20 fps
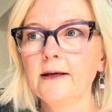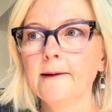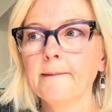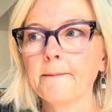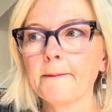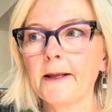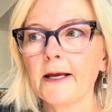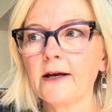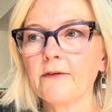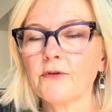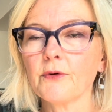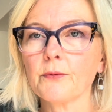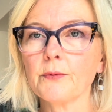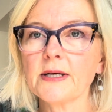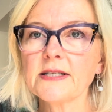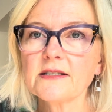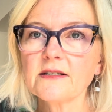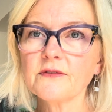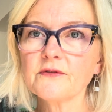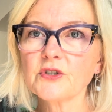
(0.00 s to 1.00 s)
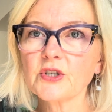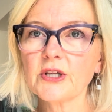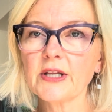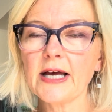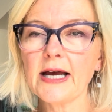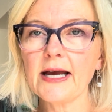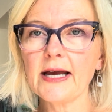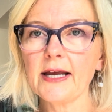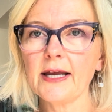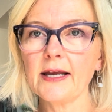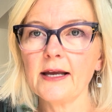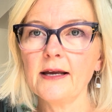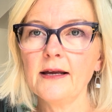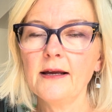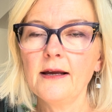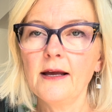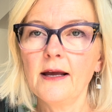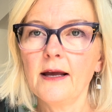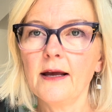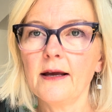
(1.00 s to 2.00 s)
I have the rest of July
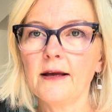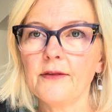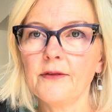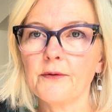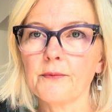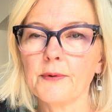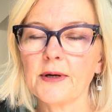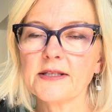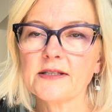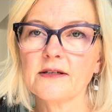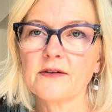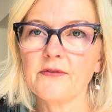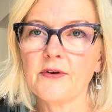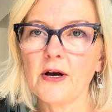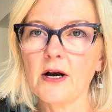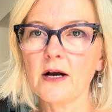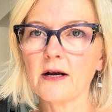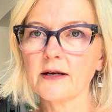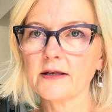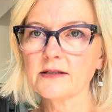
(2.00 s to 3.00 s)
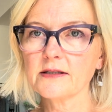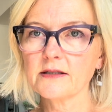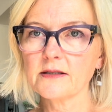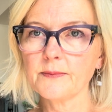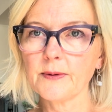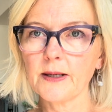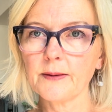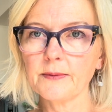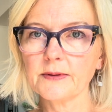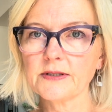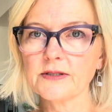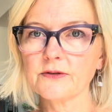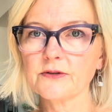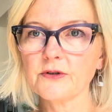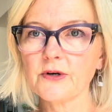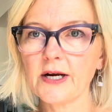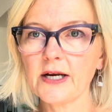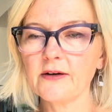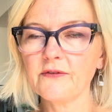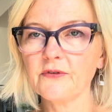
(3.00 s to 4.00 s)
and the rest of August to be able to
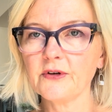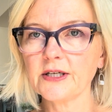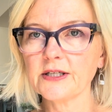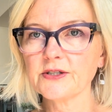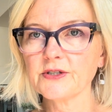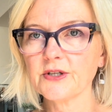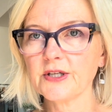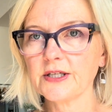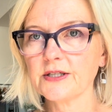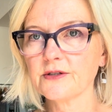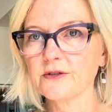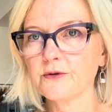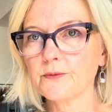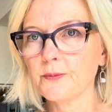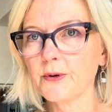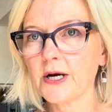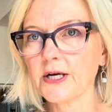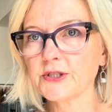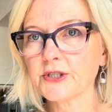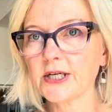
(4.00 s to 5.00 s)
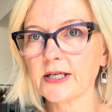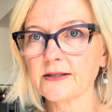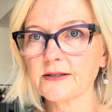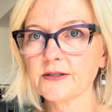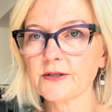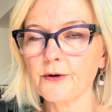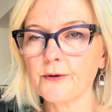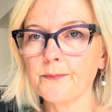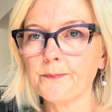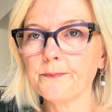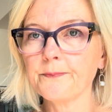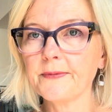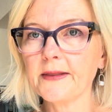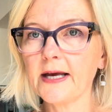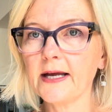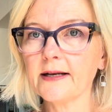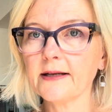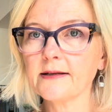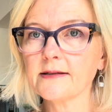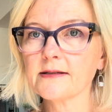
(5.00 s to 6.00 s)
try and finish these 2 projects. So
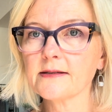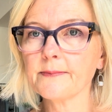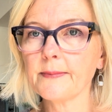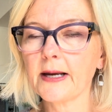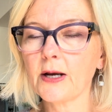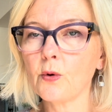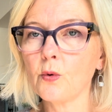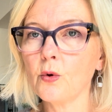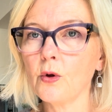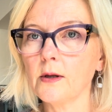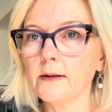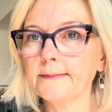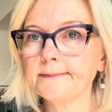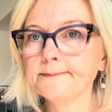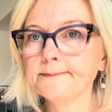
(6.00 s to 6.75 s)
that is my goal.